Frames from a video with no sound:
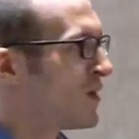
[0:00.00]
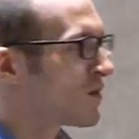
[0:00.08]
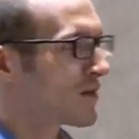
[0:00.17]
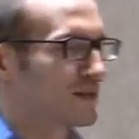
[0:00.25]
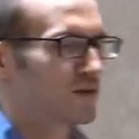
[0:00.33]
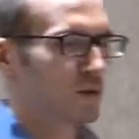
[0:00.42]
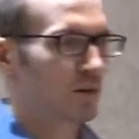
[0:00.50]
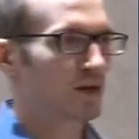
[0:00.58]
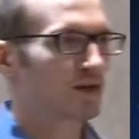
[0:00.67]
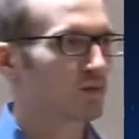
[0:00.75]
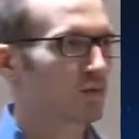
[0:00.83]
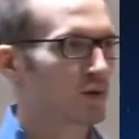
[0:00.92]
All right, so what,
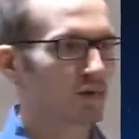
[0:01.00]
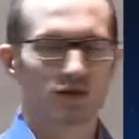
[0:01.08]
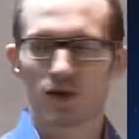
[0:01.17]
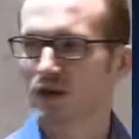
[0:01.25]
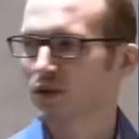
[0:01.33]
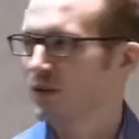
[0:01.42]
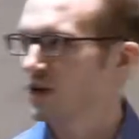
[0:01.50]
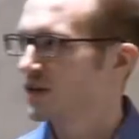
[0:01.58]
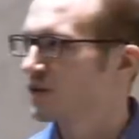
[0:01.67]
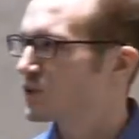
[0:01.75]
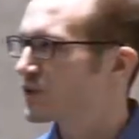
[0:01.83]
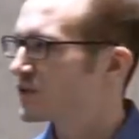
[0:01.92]
we're, what are we talking about?
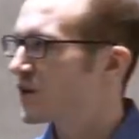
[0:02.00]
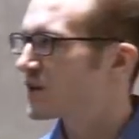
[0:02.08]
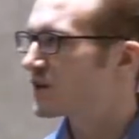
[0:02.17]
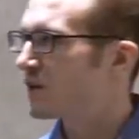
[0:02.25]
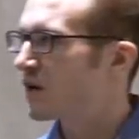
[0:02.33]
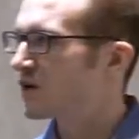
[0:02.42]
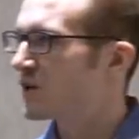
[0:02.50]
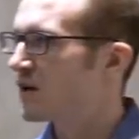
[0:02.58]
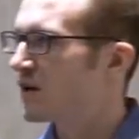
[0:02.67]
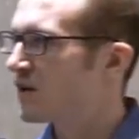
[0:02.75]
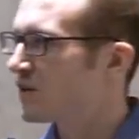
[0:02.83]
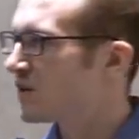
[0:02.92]
We're talking about
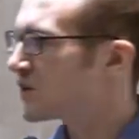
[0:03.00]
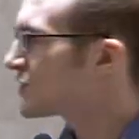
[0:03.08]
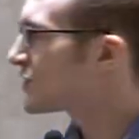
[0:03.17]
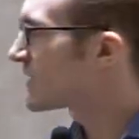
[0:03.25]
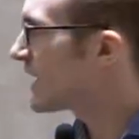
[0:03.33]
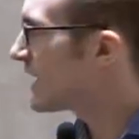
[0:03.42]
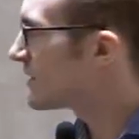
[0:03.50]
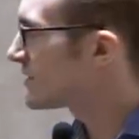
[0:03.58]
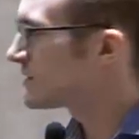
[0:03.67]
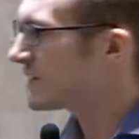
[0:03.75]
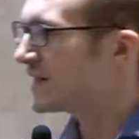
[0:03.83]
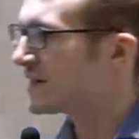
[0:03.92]
uh, large-scale
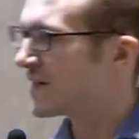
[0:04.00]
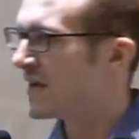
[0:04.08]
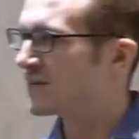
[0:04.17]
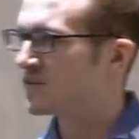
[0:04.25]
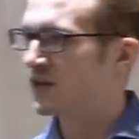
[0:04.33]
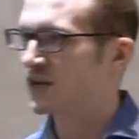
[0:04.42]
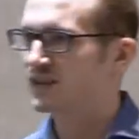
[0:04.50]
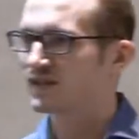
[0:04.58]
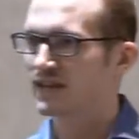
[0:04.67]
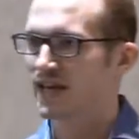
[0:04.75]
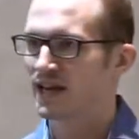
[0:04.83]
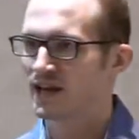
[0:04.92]
data gathering,
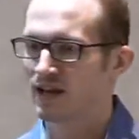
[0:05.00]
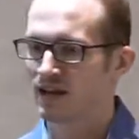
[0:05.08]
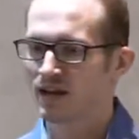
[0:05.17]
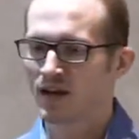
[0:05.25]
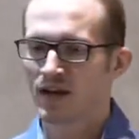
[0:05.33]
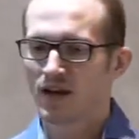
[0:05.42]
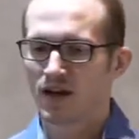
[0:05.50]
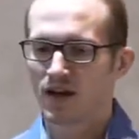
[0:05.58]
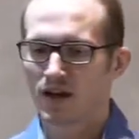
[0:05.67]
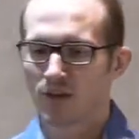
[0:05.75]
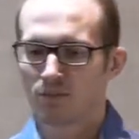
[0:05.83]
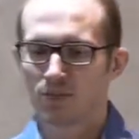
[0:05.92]
scanning,
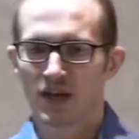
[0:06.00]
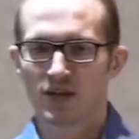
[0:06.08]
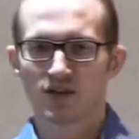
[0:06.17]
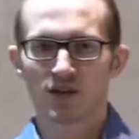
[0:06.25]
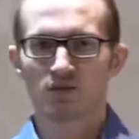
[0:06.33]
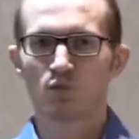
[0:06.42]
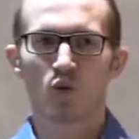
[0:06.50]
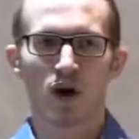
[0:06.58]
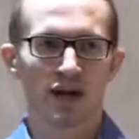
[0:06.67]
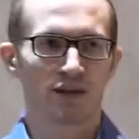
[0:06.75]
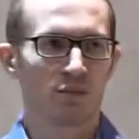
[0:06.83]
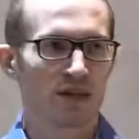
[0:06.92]
um,
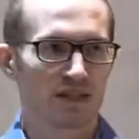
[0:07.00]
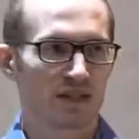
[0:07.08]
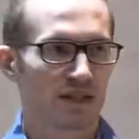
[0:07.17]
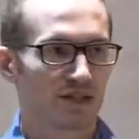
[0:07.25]
internet-wide, basically.